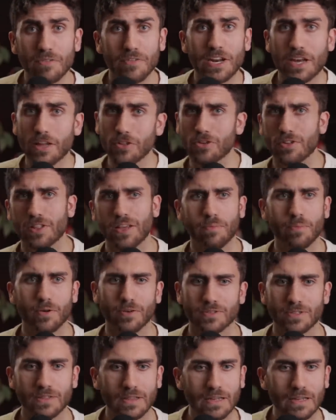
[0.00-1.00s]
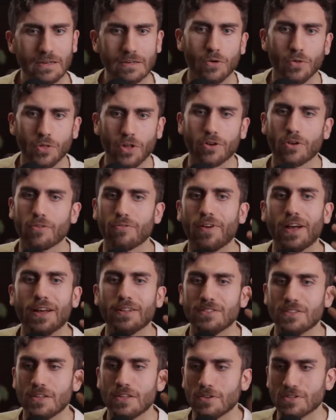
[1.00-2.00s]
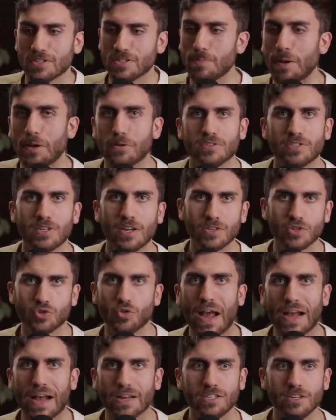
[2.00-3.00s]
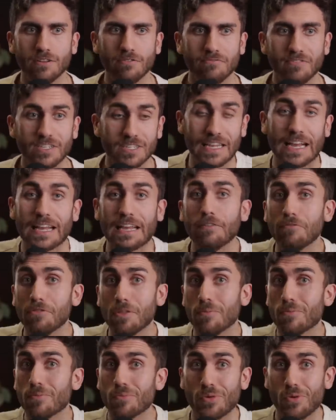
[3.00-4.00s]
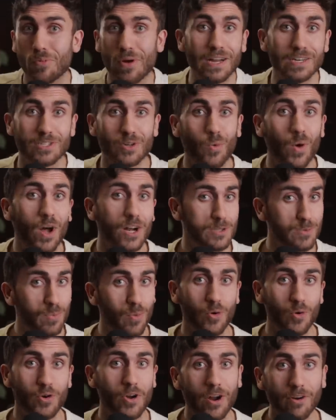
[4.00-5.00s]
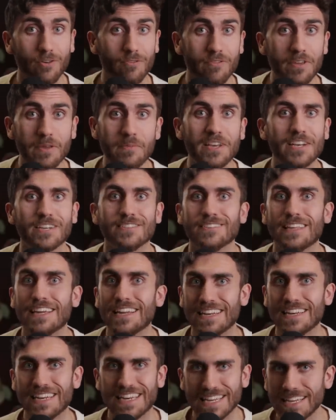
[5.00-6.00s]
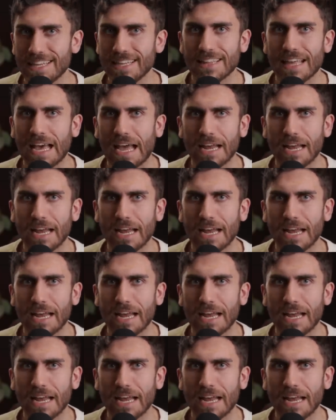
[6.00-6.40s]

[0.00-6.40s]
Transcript: Think of an elderly person that no longer finds their spouse attractive. Does that give them the right to watch pornography because they need